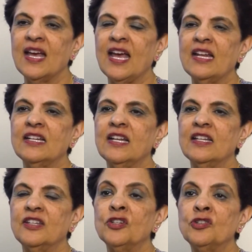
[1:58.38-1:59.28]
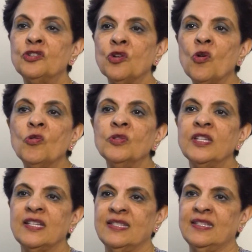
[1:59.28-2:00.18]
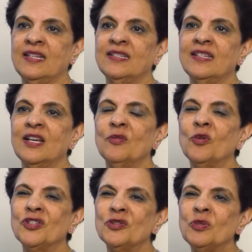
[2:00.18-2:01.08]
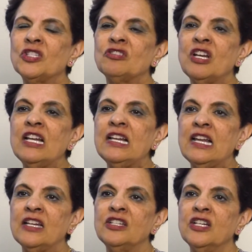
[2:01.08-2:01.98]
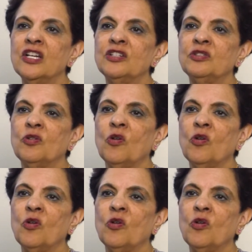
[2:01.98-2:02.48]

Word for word: and the tone they set, which really led to